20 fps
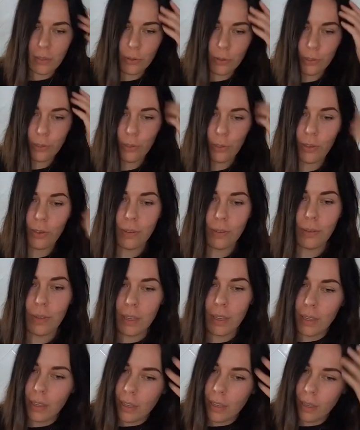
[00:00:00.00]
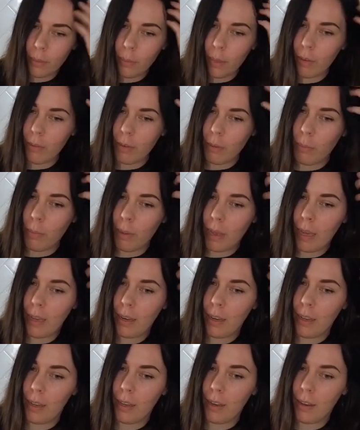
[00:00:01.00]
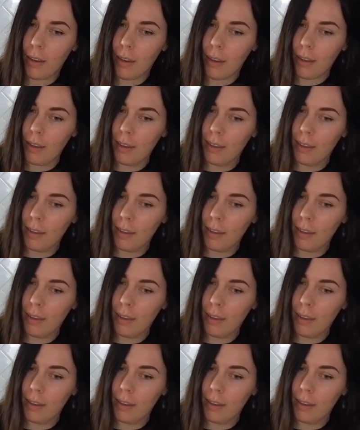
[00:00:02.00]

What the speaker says: Also, I'm having a bad hair day.